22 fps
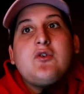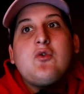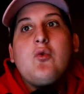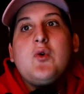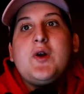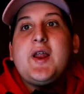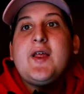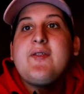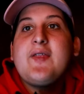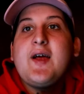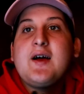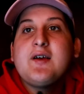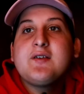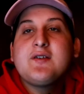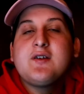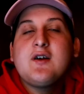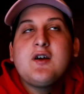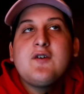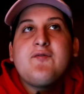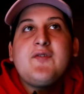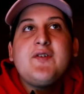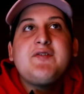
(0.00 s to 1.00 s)

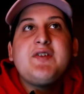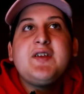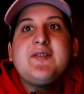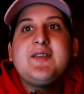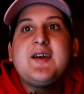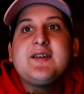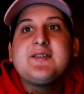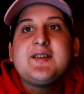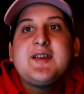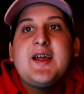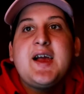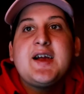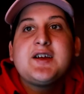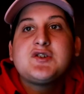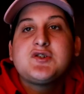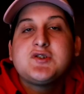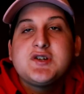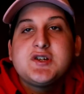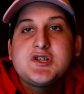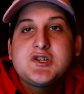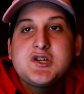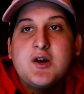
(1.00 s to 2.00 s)
20,000 or 15,000
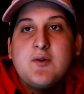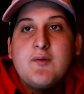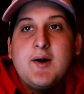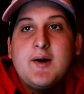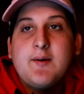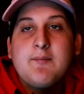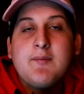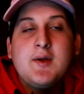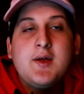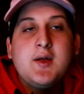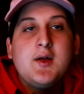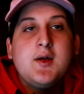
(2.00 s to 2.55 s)
extra to show up.